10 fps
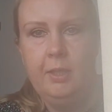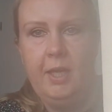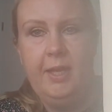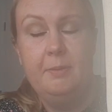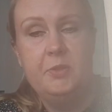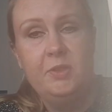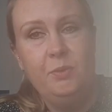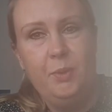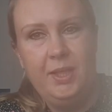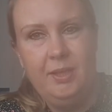I am still
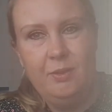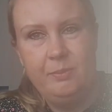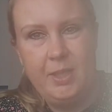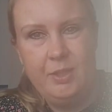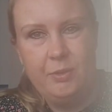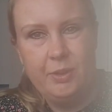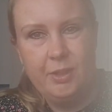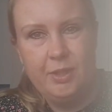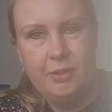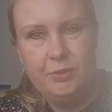waiting on my
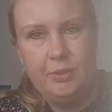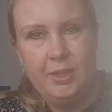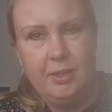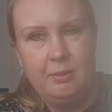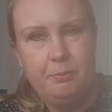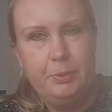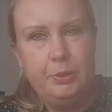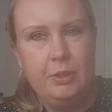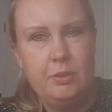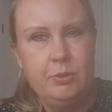order so I can
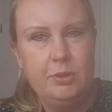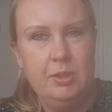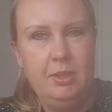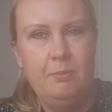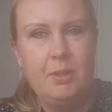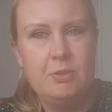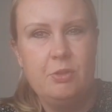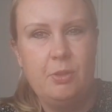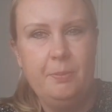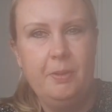put those in my
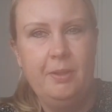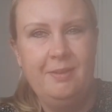shop.